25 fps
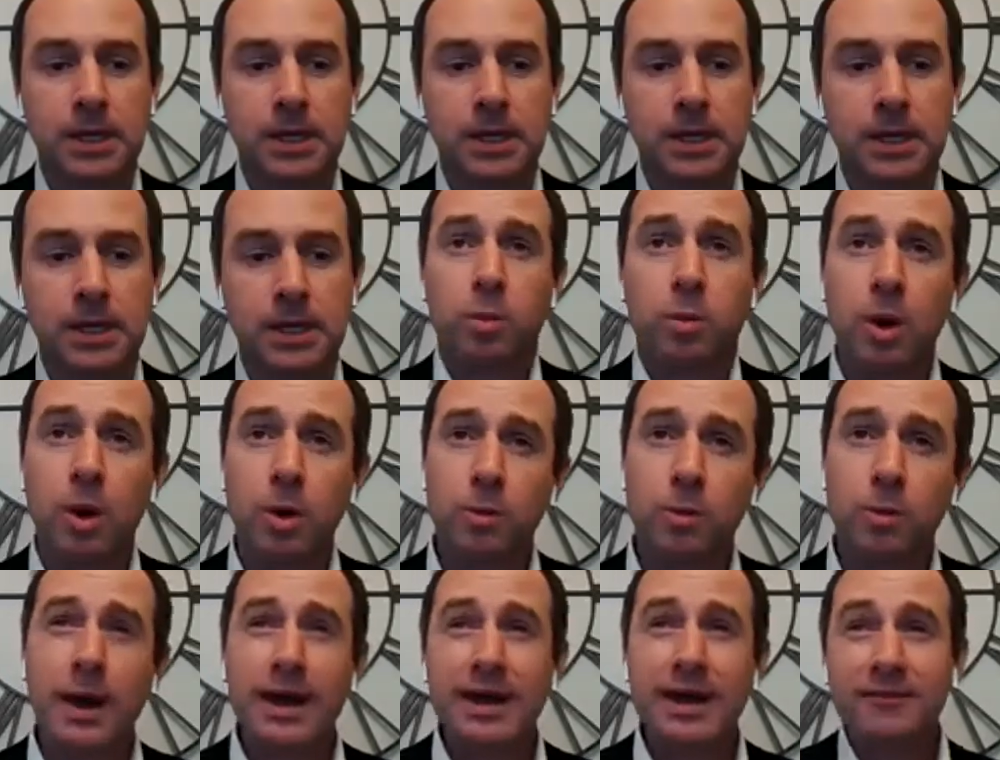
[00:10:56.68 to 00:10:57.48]
Well,
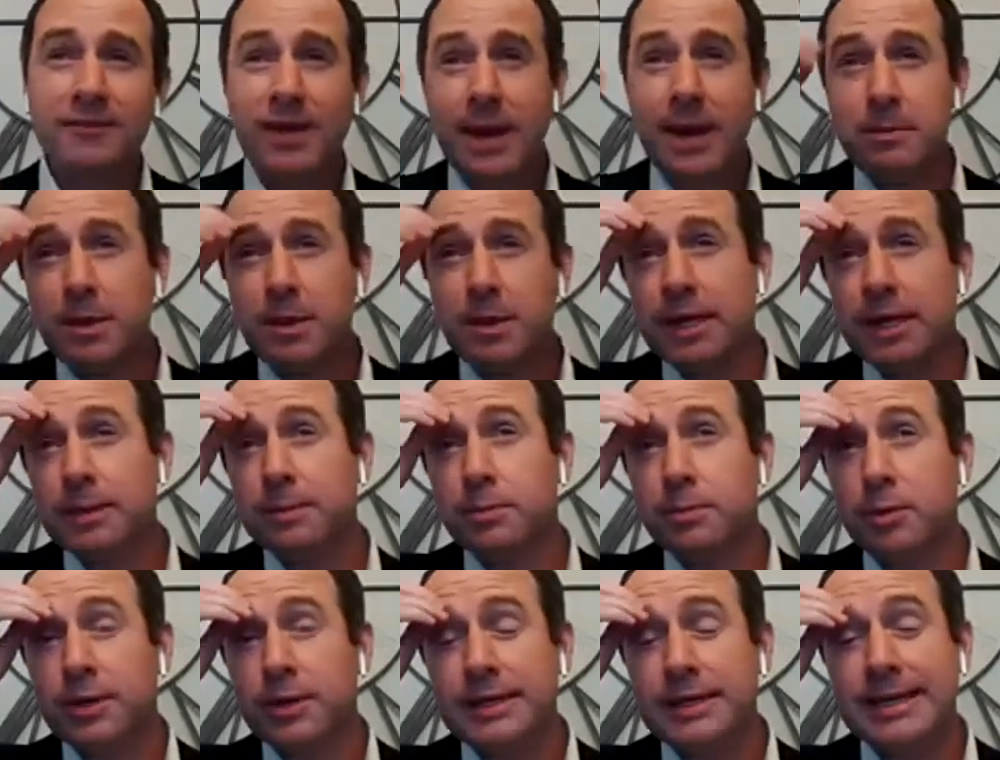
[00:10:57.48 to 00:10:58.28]
right. If I'm going to
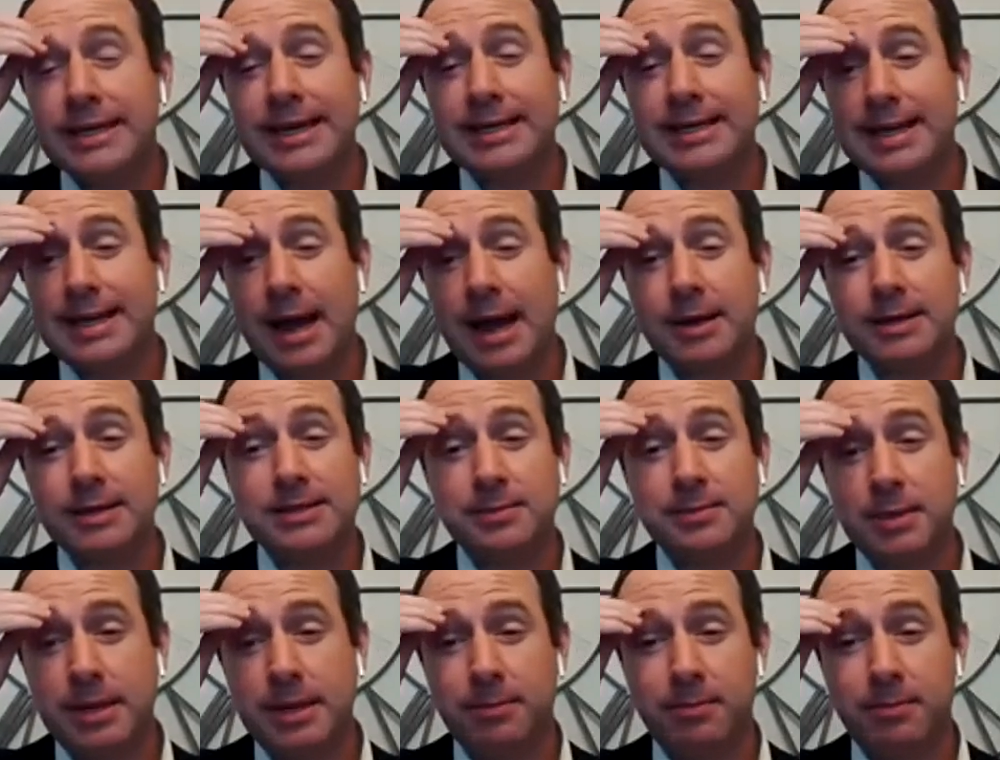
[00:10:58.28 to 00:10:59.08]
predict how
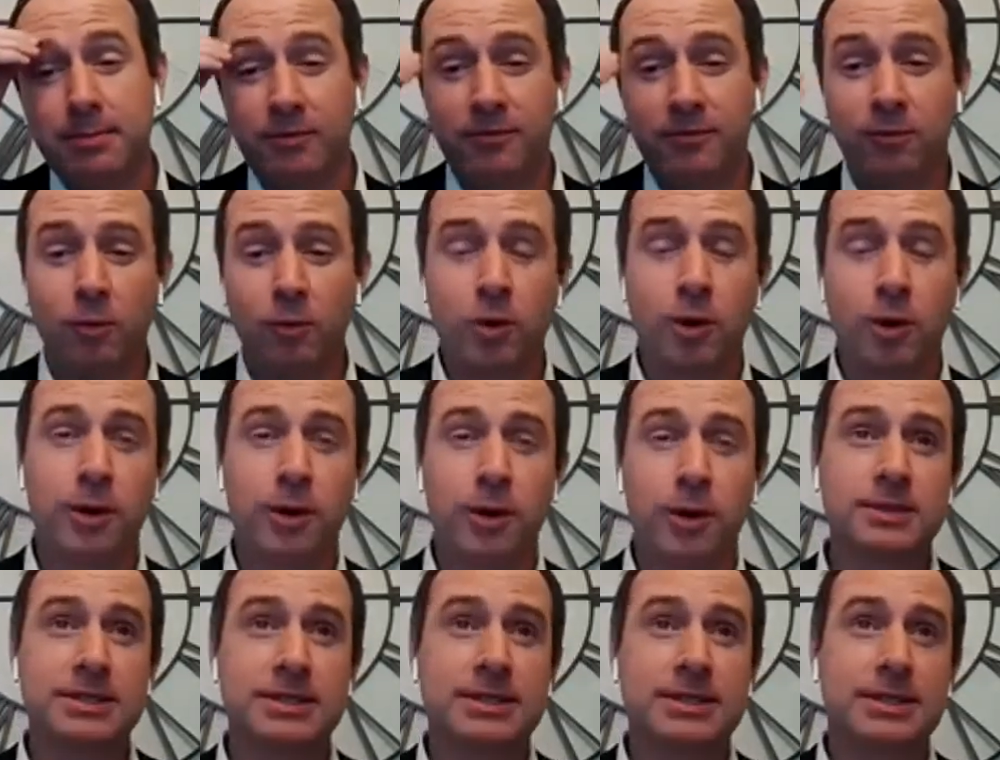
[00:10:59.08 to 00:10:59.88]
somebody
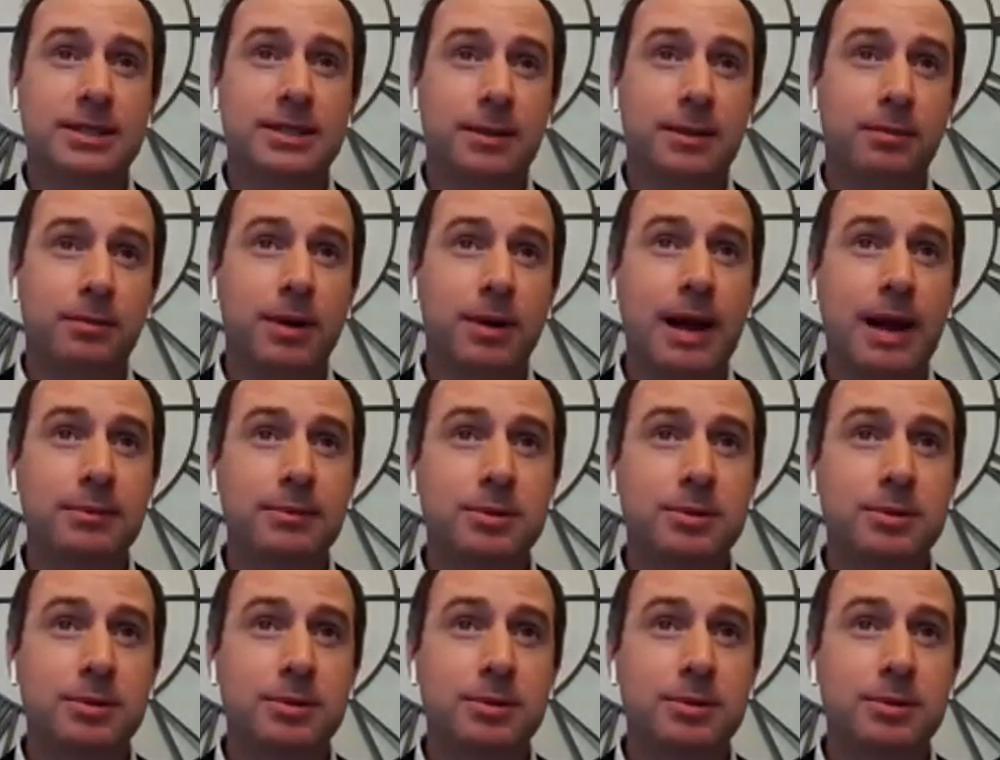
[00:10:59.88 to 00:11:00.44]
performs, the problems